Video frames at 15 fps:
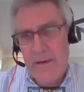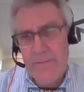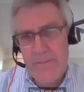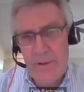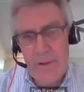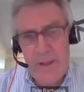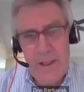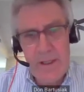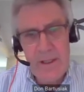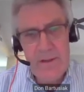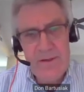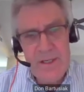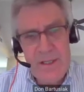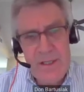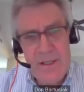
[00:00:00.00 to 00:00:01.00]
effort that
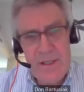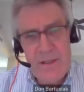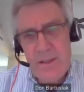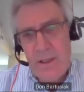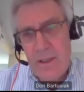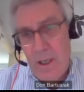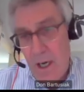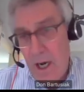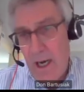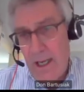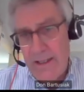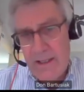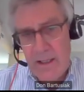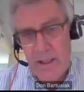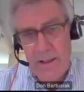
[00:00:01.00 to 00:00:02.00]
goes into the, a
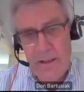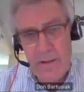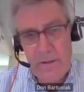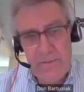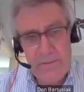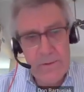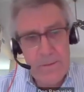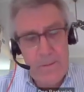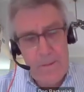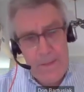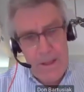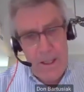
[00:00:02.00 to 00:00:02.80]
hot cutover.